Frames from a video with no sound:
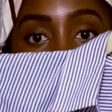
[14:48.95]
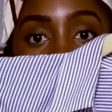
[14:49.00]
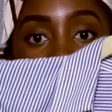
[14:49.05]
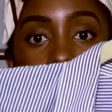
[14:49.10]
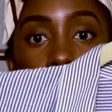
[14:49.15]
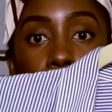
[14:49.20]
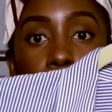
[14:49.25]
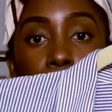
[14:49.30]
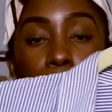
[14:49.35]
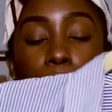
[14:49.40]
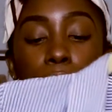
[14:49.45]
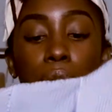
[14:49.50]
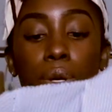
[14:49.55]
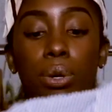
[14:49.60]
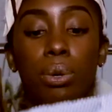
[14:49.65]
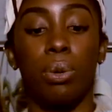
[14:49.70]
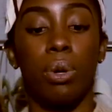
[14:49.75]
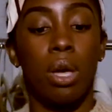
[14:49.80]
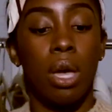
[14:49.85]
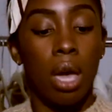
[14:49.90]
bit more
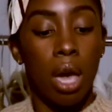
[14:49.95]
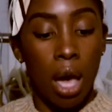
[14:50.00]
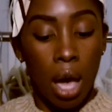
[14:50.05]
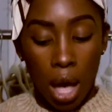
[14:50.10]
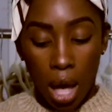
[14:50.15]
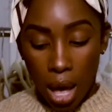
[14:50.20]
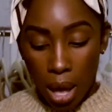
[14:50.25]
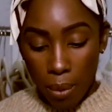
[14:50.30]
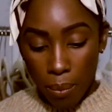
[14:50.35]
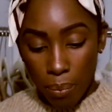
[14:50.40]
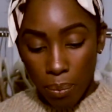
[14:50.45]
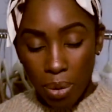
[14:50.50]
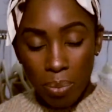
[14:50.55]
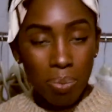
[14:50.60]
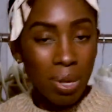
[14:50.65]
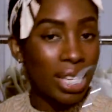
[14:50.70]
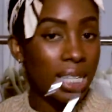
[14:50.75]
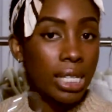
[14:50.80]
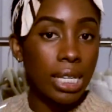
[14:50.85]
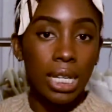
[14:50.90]
blue. But
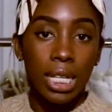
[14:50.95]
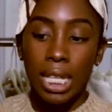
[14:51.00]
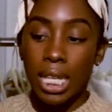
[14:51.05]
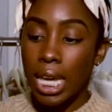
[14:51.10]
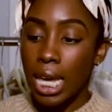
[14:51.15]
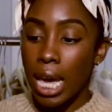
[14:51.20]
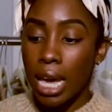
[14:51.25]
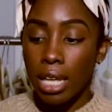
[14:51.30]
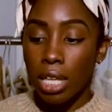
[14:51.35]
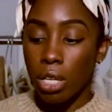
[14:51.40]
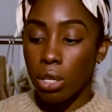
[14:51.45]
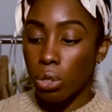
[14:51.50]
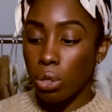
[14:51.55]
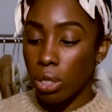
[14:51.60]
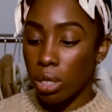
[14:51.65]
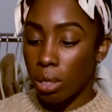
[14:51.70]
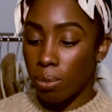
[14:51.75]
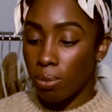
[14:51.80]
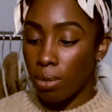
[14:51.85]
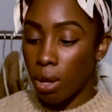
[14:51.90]
basically, I use
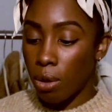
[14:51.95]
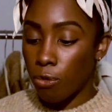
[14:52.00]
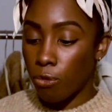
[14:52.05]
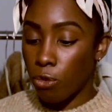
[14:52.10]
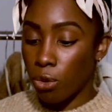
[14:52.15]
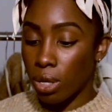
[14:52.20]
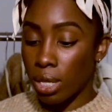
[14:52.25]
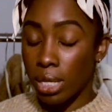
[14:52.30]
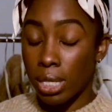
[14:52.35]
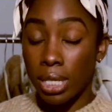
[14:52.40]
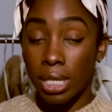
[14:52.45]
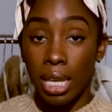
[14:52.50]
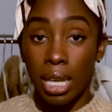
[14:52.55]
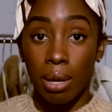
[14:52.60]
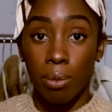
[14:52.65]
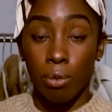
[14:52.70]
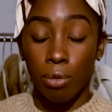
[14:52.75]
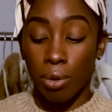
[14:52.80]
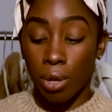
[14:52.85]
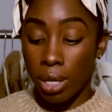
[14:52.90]
them for the
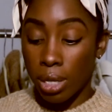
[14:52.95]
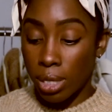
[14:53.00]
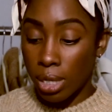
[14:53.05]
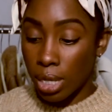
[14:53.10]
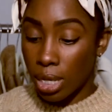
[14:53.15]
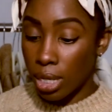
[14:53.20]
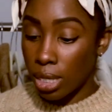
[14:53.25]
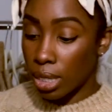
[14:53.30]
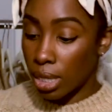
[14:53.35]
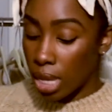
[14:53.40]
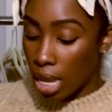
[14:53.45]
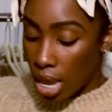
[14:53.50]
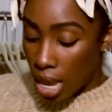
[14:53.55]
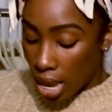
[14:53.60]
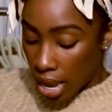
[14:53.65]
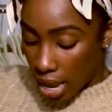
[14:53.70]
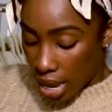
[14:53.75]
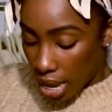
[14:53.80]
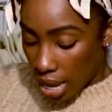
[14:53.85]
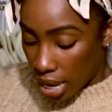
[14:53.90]
same reasons,
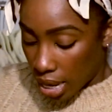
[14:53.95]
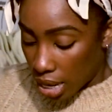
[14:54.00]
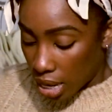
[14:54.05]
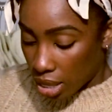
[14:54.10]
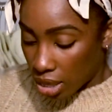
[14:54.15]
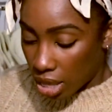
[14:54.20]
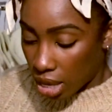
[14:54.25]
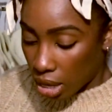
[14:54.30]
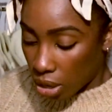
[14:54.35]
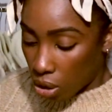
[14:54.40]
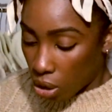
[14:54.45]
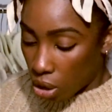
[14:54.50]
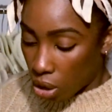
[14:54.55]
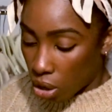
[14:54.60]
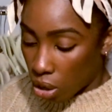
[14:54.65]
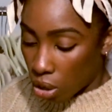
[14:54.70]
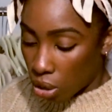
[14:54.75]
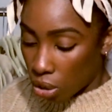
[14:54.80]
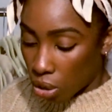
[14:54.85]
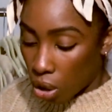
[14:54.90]
and they
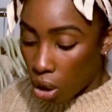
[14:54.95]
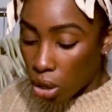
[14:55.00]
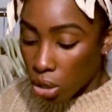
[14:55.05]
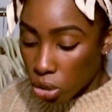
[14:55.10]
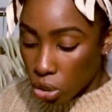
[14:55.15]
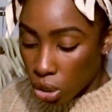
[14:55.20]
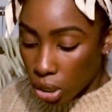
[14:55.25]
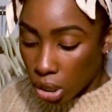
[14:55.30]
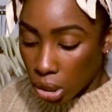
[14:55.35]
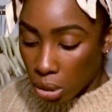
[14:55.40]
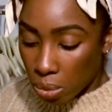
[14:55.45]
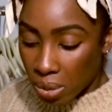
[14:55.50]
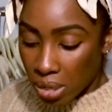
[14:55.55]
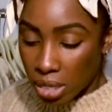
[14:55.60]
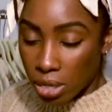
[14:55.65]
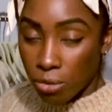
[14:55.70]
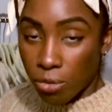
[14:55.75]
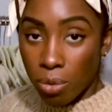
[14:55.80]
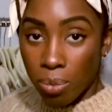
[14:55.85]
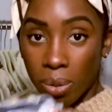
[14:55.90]
are also a little bit
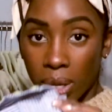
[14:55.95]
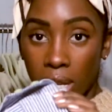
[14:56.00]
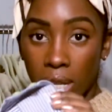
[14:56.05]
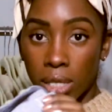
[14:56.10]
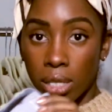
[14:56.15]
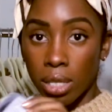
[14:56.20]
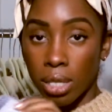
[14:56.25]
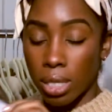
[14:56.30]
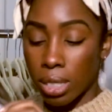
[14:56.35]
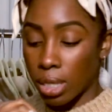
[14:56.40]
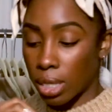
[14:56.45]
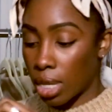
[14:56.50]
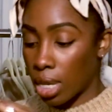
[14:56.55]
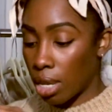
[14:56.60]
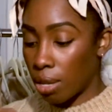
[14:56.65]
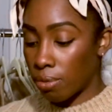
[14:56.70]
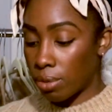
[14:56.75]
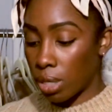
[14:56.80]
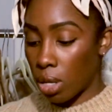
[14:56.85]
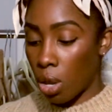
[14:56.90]
different because of the
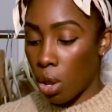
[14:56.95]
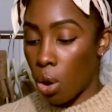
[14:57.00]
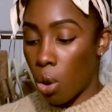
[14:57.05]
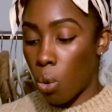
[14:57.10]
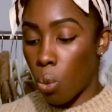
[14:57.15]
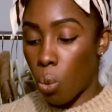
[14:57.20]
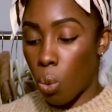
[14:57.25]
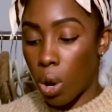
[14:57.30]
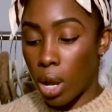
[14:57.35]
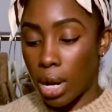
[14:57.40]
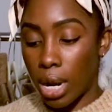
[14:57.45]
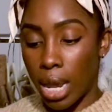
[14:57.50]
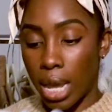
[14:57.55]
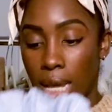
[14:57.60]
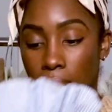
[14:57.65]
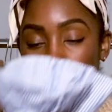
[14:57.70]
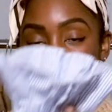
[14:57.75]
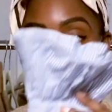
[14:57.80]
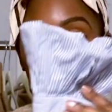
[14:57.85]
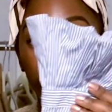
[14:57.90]
sleeves. One
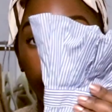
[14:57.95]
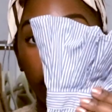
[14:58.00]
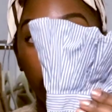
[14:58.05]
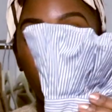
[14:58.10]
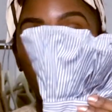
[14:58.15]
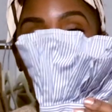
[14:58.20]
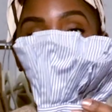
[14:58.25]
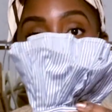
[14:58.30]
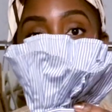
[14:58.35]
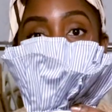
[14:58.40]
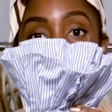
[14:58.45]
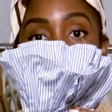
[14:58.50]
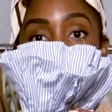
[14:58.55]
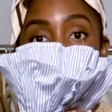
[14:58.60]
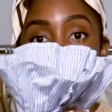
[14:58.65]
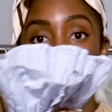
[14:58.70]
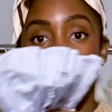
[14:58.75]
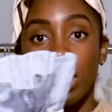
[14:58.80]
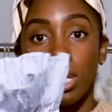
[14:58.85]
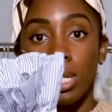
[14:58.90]
has like a
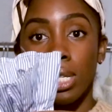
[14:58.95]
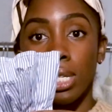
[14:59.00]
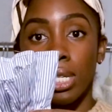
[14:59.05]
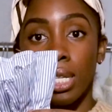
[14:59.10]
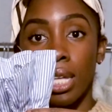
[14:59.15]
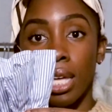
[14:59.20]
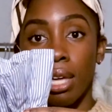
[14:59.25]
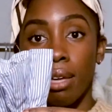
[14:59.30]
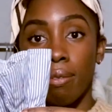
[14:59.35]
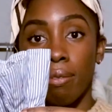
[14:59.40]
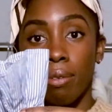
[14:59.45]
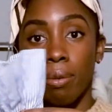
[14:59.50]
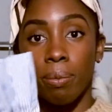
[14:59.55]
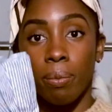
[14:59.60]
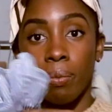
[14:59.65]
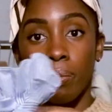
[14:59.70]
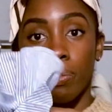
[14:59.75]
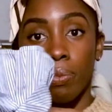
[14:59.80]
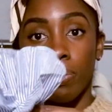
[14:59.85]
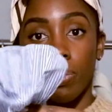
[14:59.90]
ruffle sleeve,
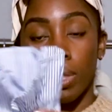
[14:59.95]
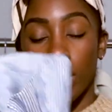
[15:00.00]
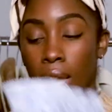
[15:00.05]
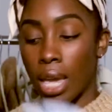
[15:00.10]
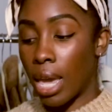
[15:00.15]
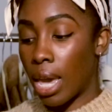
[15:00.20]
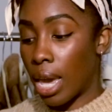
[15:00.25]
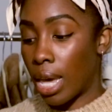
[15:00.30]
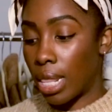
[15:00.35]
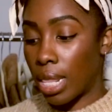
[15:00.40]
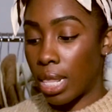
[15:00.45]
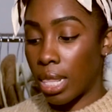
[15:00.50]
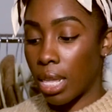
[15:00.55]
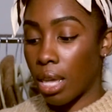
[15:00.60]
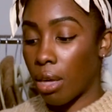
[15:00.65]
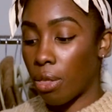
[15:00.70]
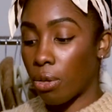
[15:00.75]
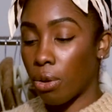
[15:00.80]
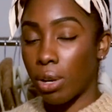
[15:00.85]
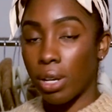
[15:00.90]
and then the
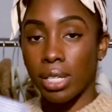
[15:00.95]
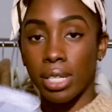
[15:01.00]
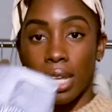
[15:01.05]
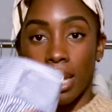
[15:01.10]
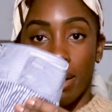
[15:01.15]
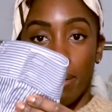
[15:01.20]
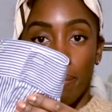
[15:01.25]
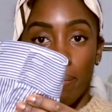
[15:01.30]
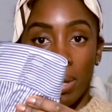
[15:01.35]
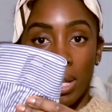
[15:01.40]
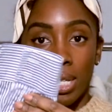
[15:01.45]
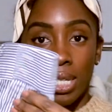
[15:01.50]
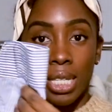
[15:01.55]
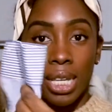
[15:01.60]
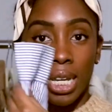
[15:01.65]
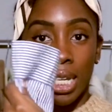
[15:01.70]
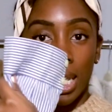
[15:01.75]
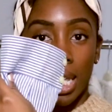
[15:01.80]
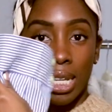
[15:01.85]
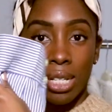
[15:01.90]
other is like a
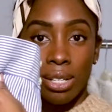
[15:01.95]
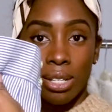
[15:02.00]
basic like